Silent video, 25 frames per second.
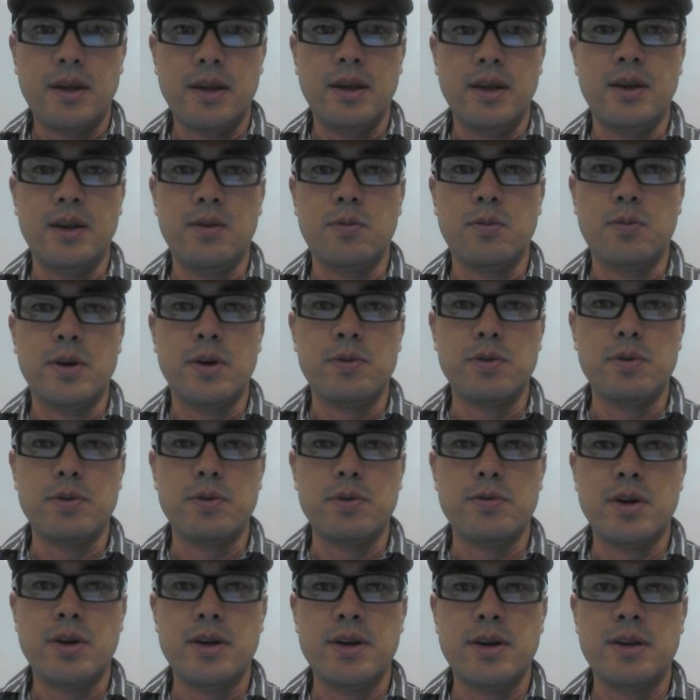and when we
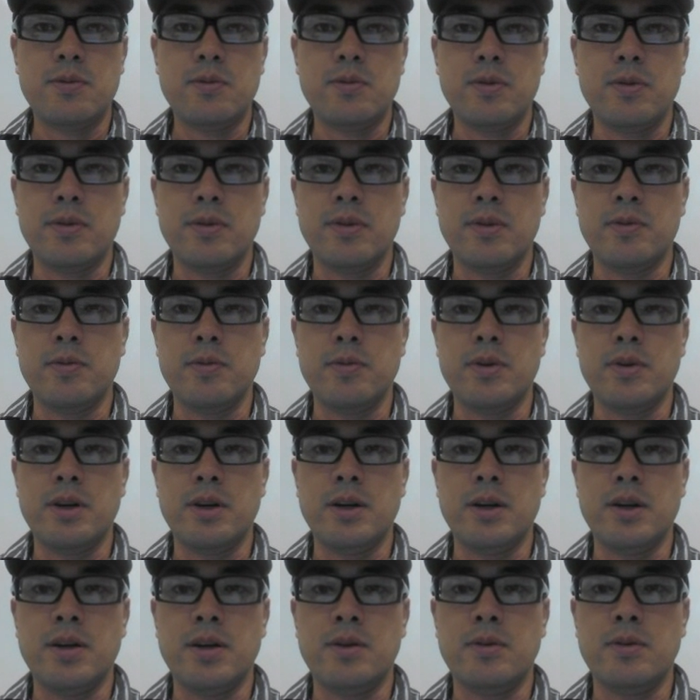run it,
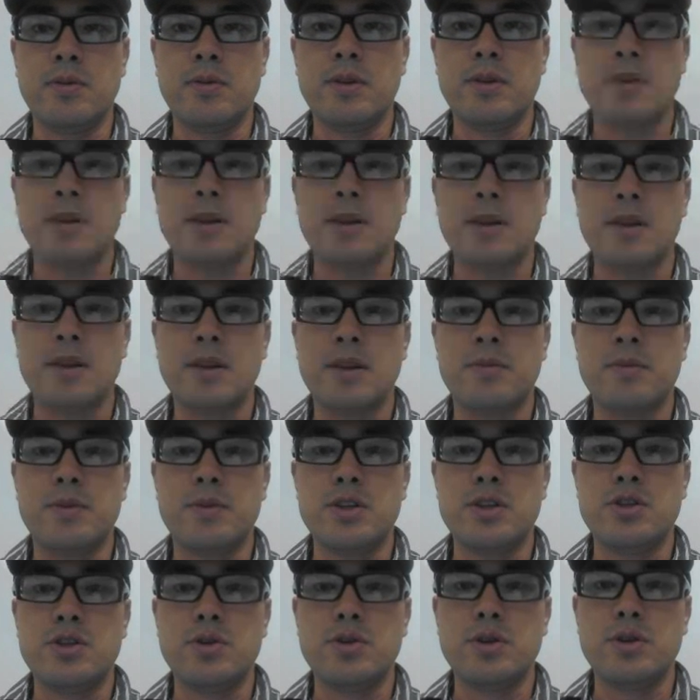let
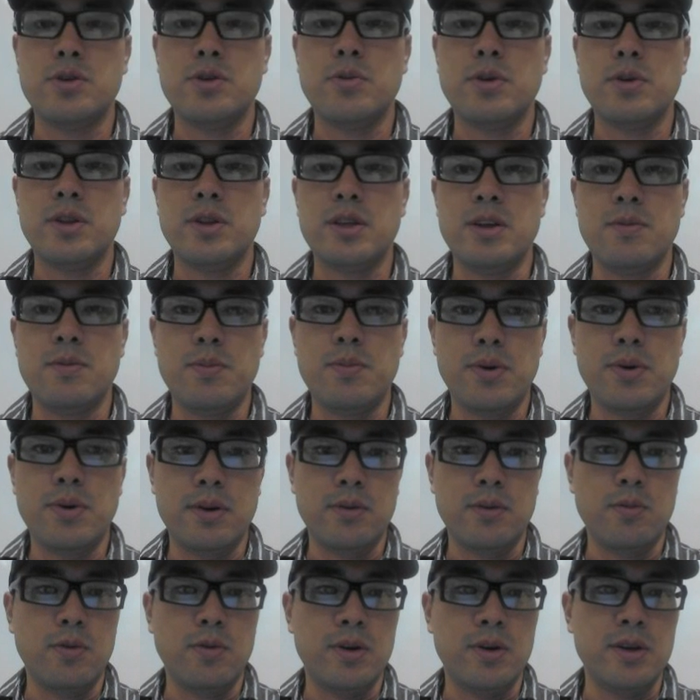me show you what the
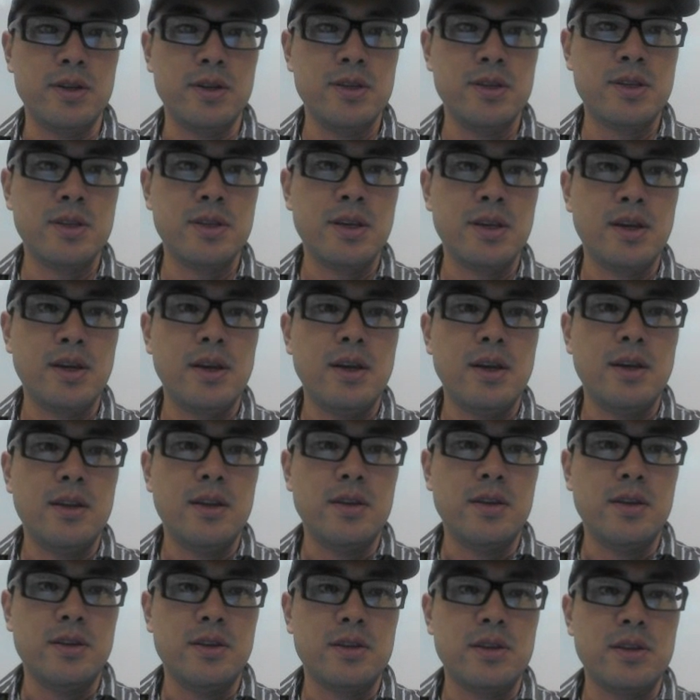input was.
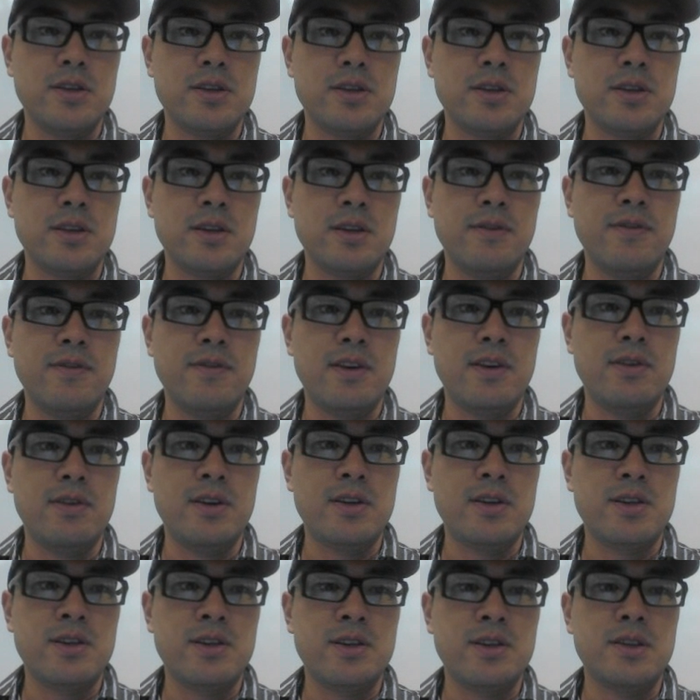This is the
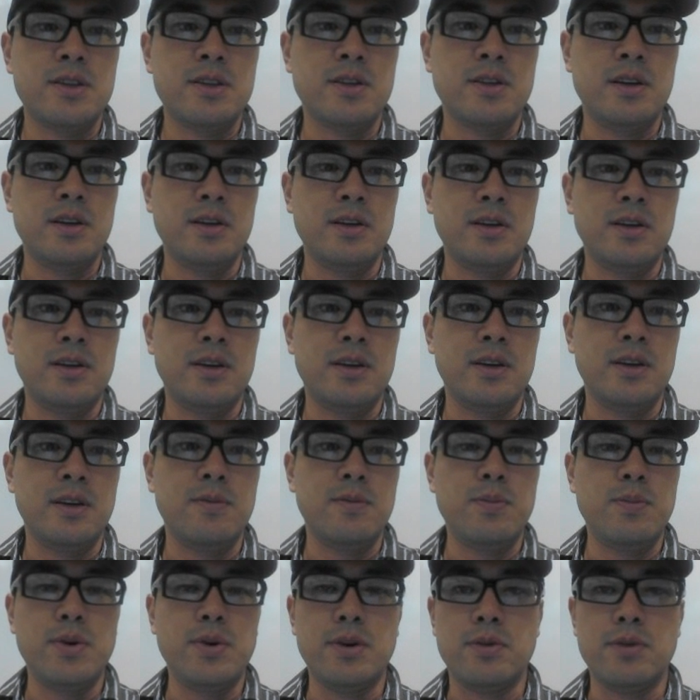various
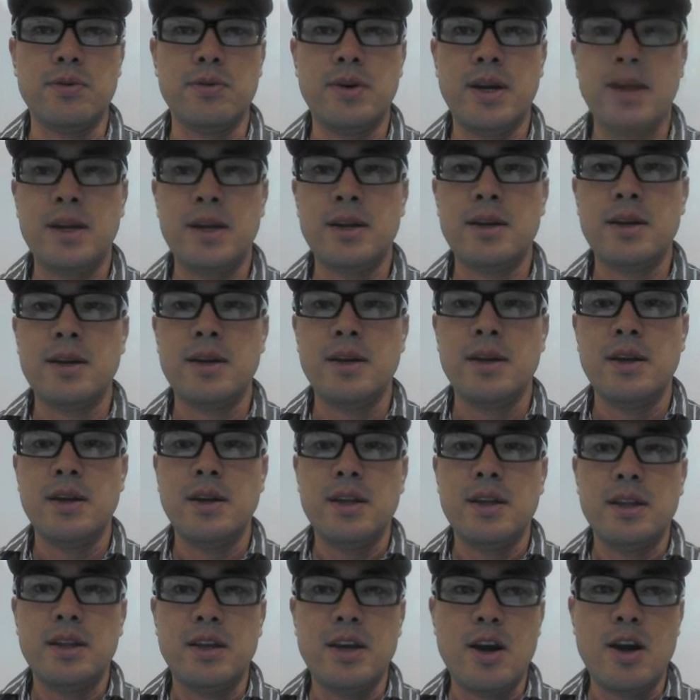input array.
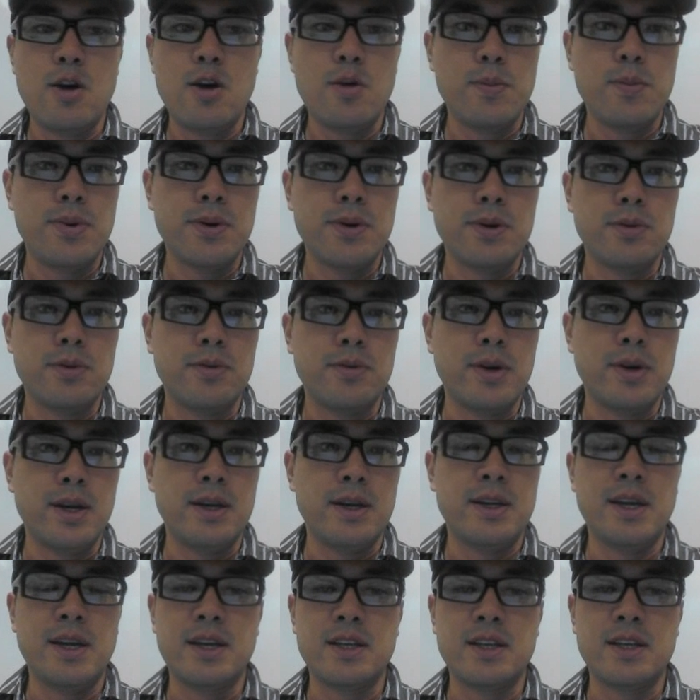The output
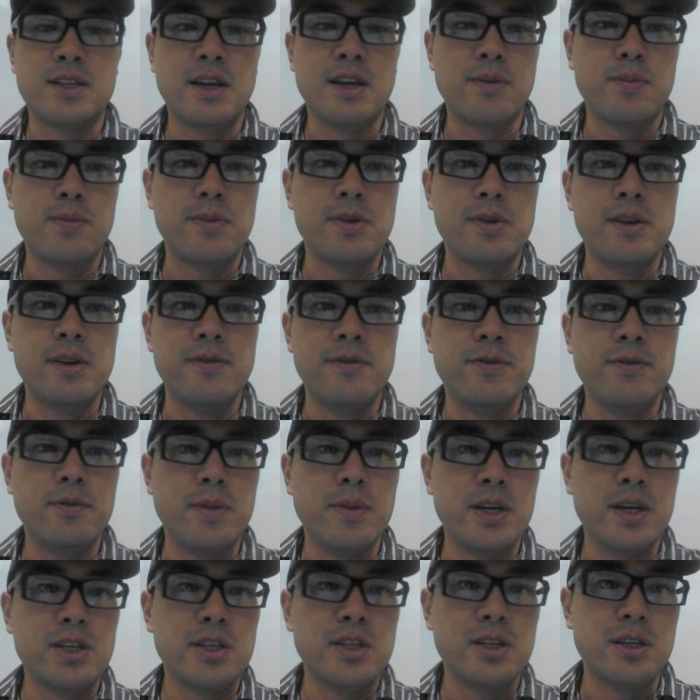array takes that
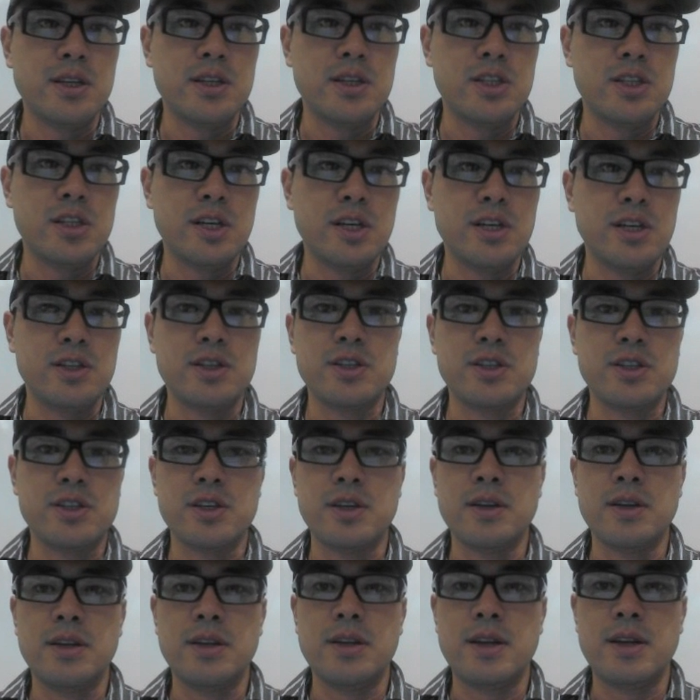information and changes
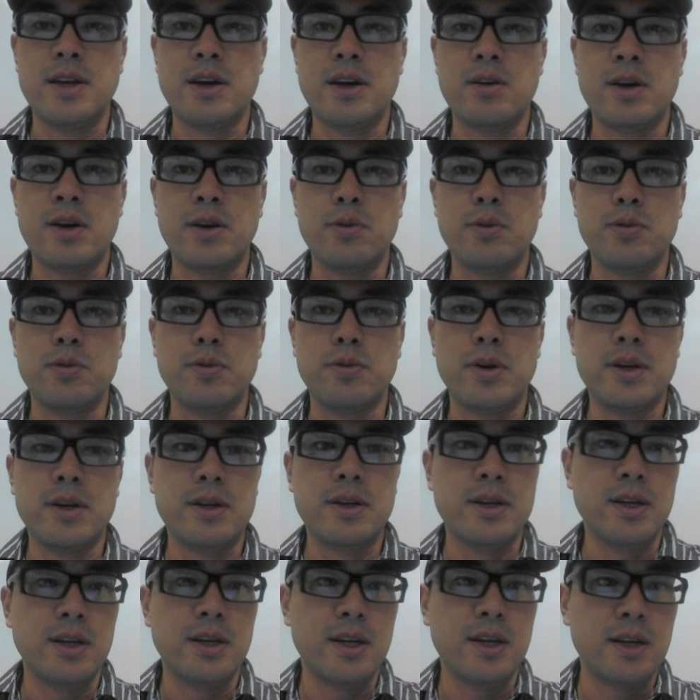it. Now I'll run
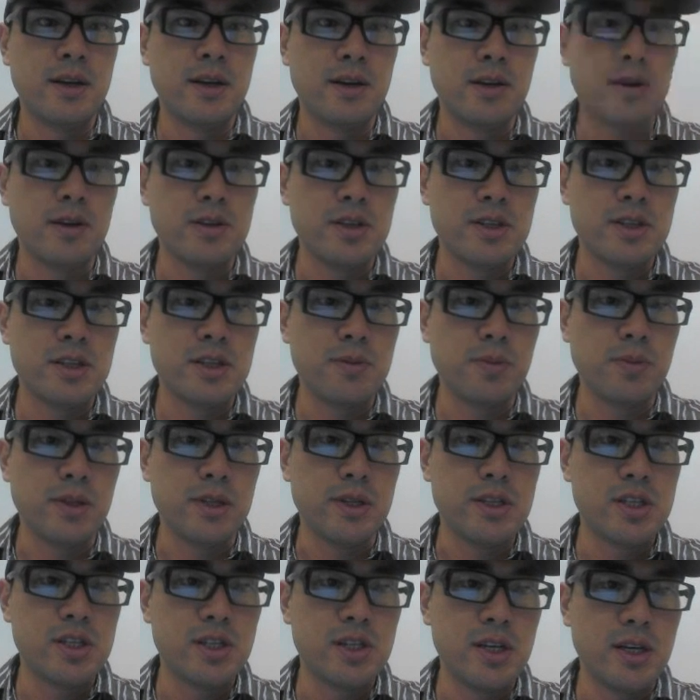it again. I'll just
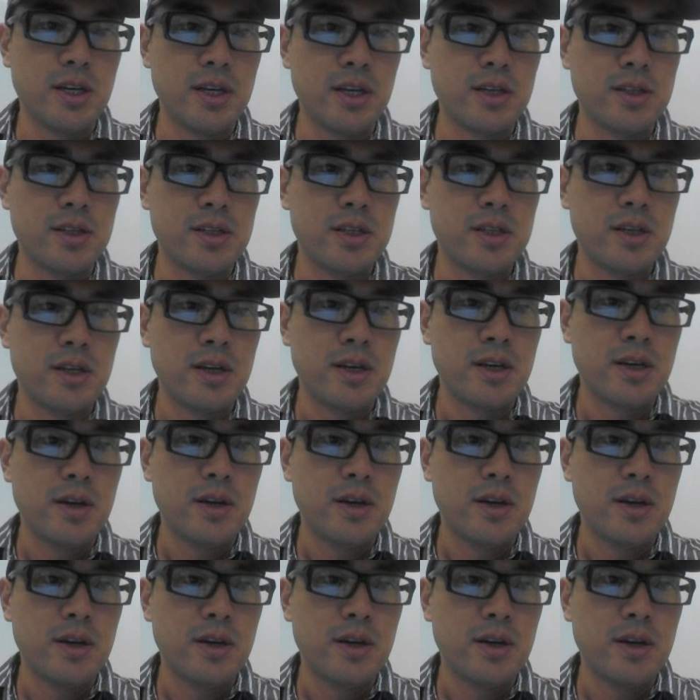simply change